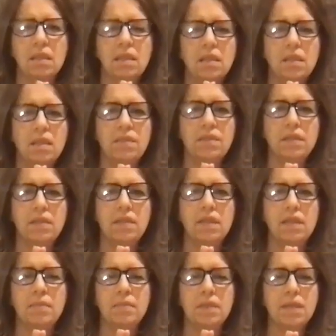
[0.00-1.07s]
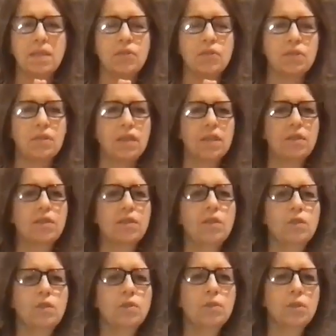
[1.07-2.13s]
If it seems interesting to
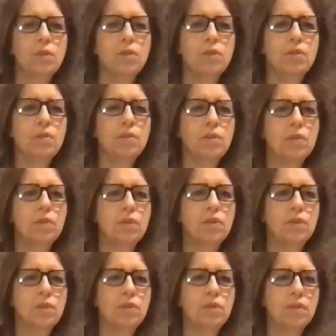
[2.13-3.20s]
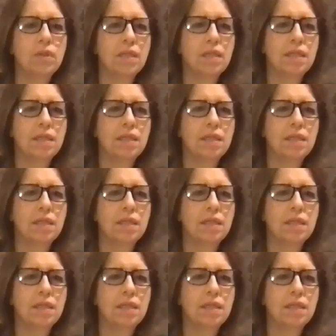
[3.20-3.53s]
you or useful to you,